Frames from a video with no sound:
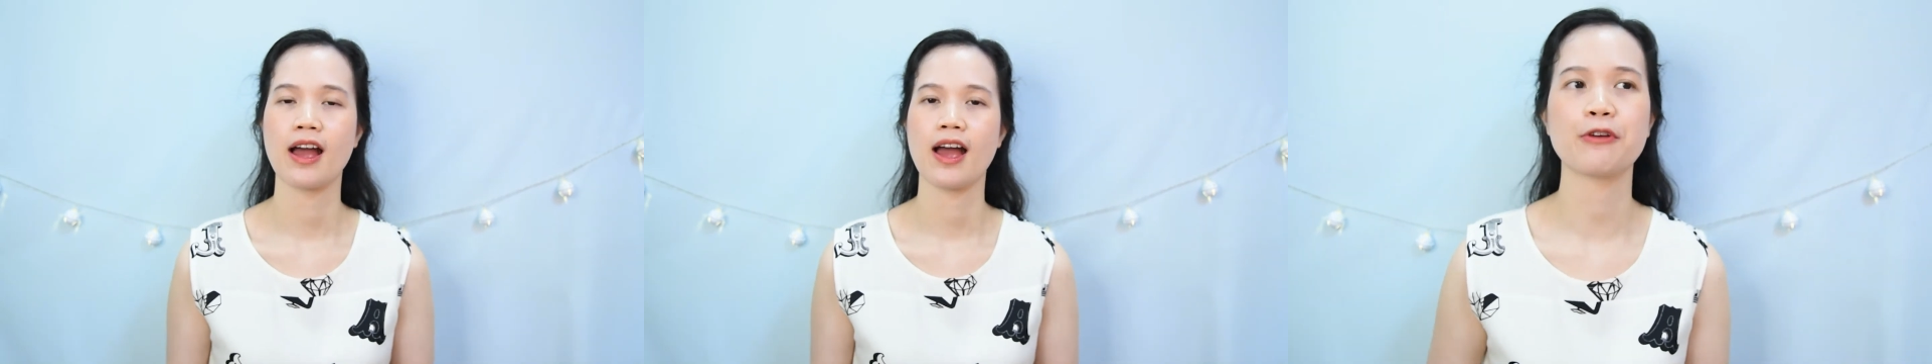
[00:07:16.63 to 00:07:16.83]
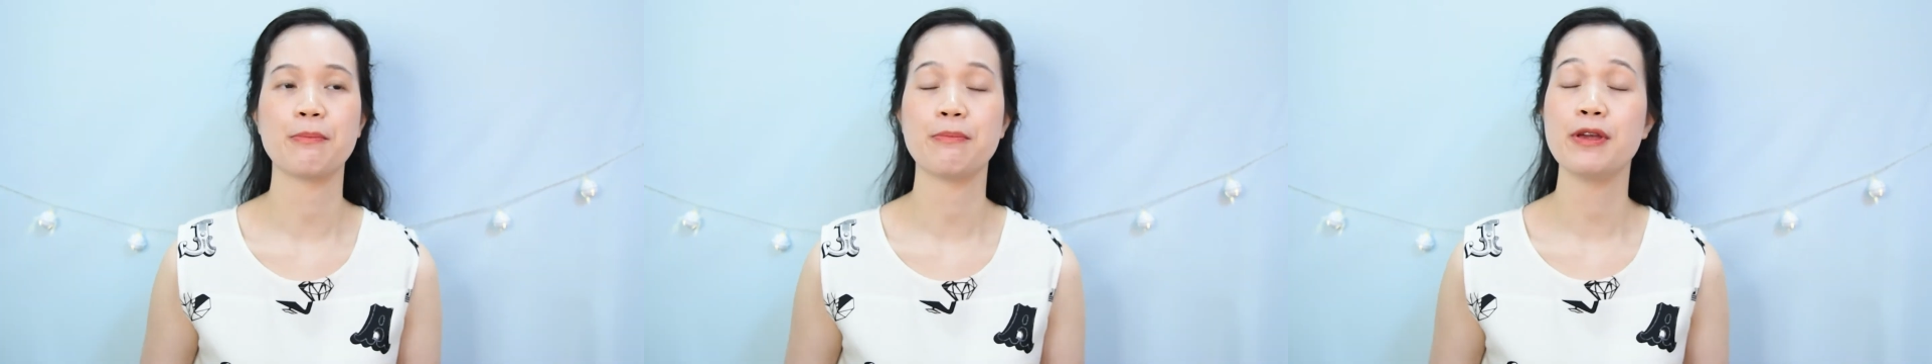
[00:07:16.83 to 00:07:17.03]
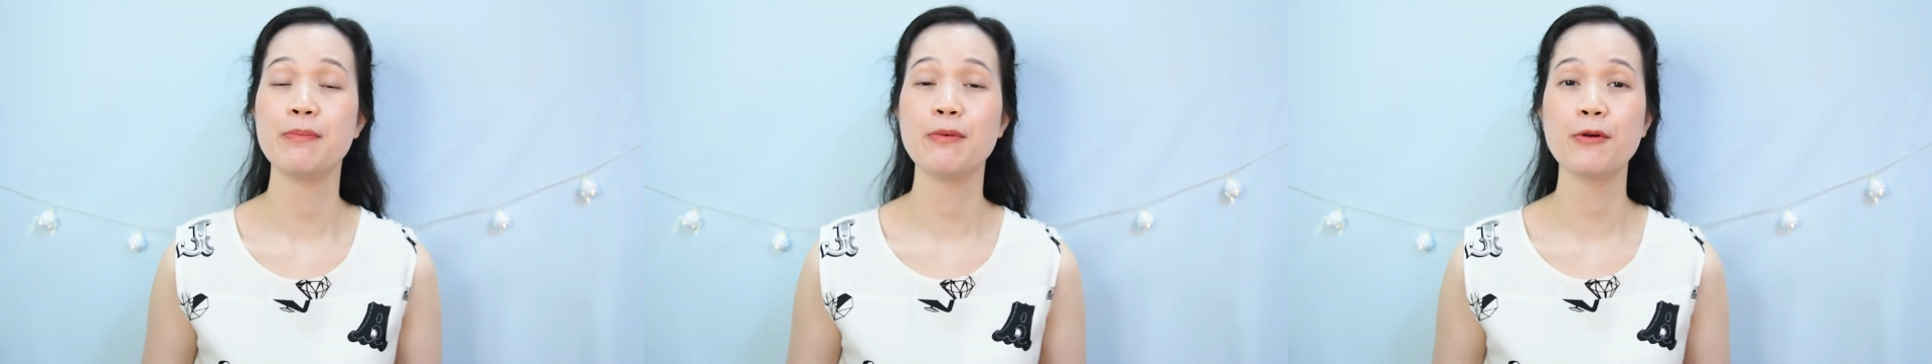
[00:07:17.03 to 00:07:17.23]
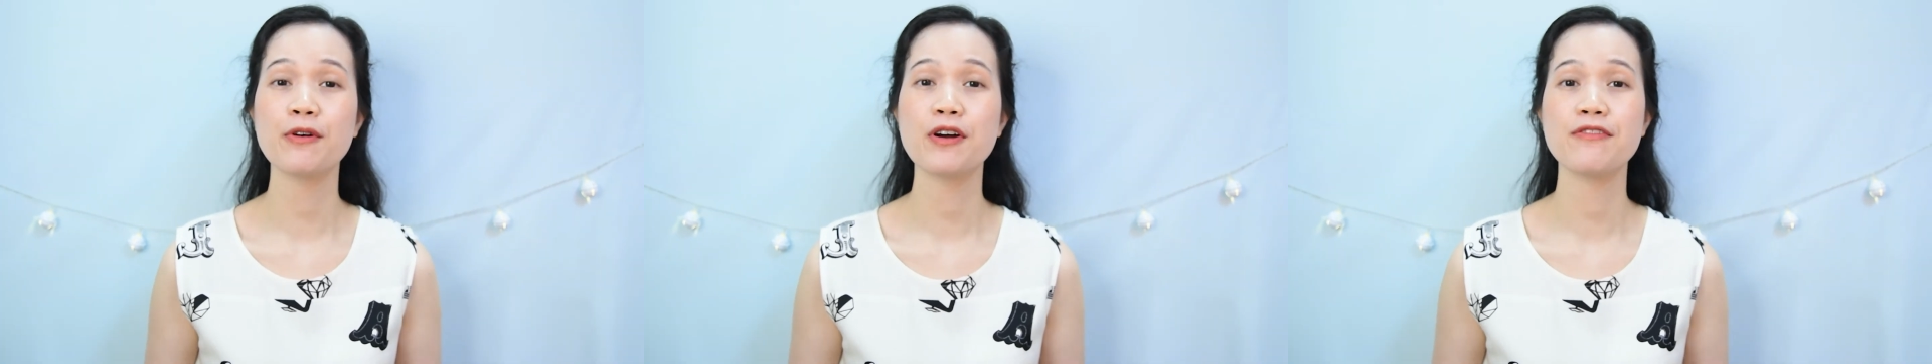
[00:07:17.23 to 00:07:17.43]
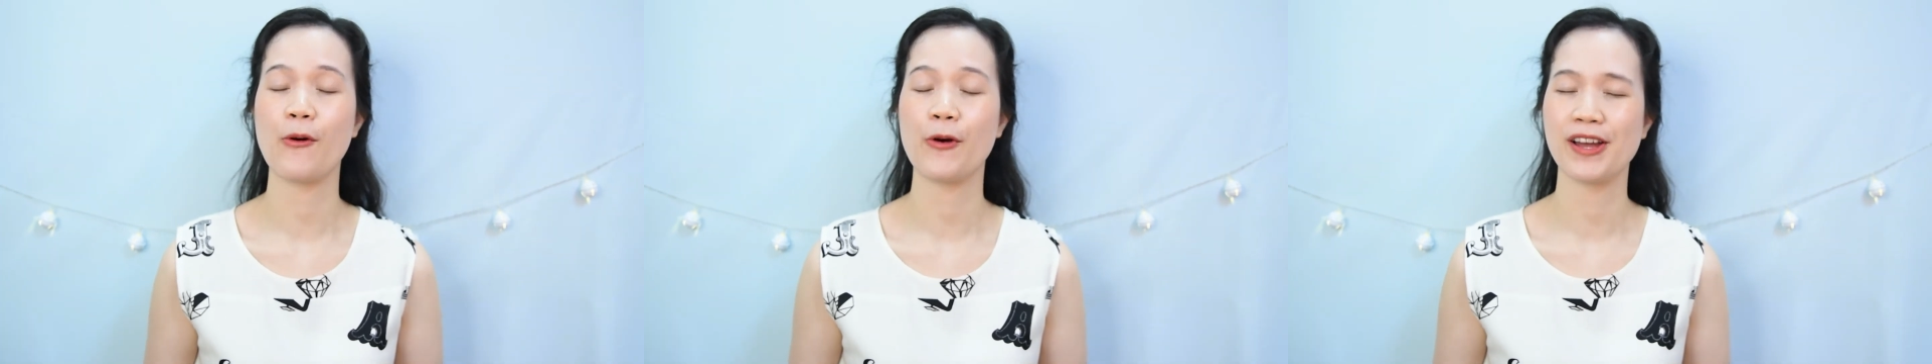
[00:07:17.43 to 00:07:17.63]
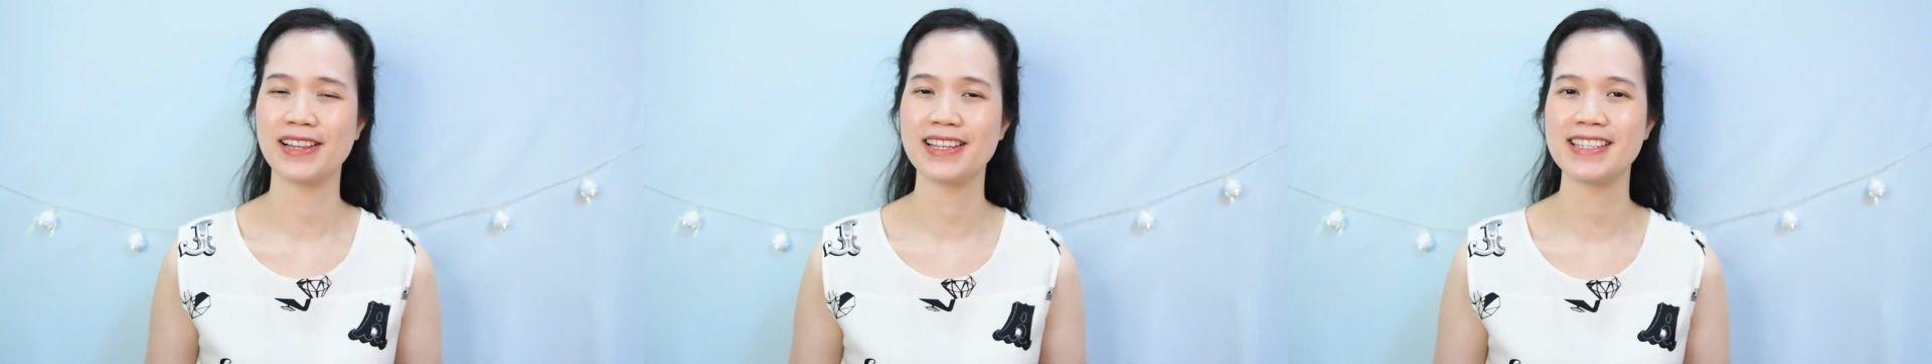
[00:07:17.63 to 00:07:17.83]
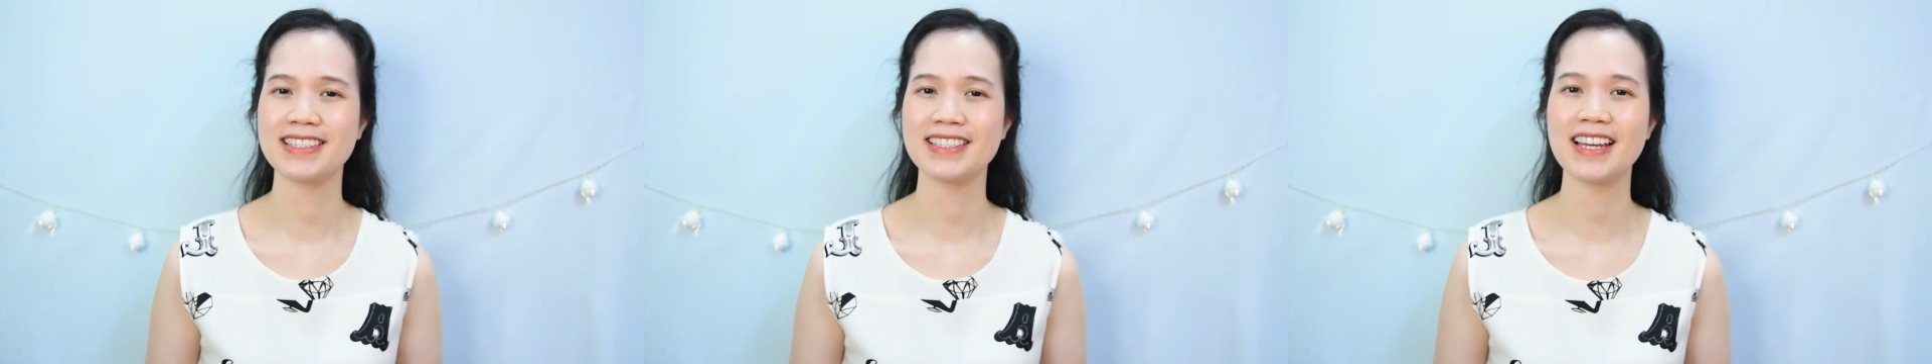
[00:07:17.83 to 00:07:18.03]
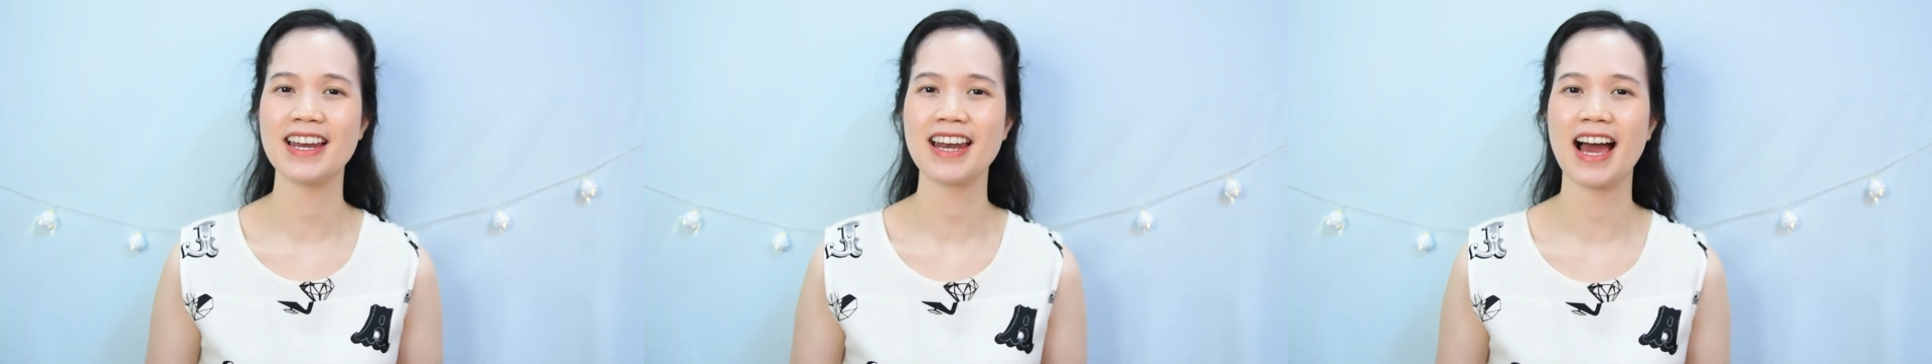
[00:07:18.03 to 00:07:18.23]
For people with oily skin,